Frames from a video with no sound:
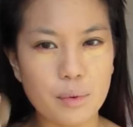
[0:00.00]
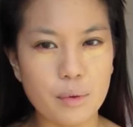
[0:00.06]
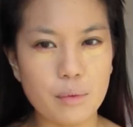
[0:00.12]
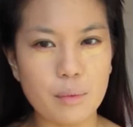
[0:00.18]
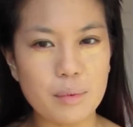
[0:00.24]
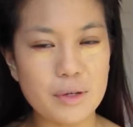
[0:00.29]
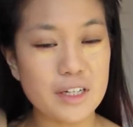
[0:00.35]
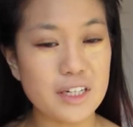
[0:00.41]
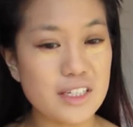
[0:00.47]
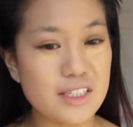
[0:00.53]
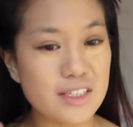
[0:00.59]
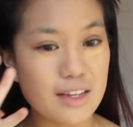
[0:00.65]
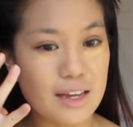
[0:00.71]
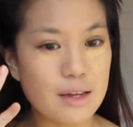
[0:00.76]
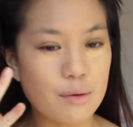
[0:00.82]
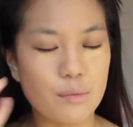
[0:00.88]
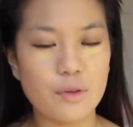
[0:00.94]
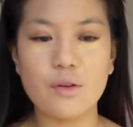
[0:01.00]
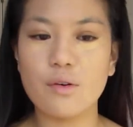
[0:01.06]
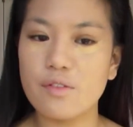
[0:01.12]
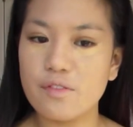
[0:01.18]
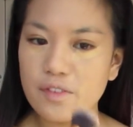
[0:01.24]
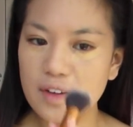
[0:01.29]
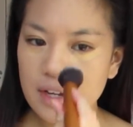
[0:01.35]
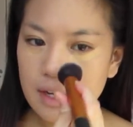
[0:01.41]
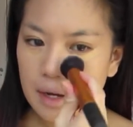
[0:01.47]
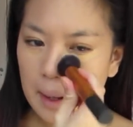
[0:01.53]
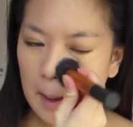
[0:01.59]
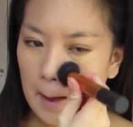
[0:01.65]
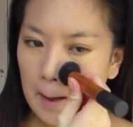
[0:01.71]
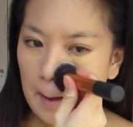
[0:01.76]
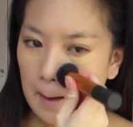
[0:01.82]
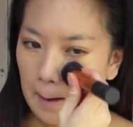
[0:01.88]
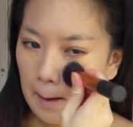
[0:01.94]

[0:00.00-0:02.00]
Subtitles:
probably need to get in with your finger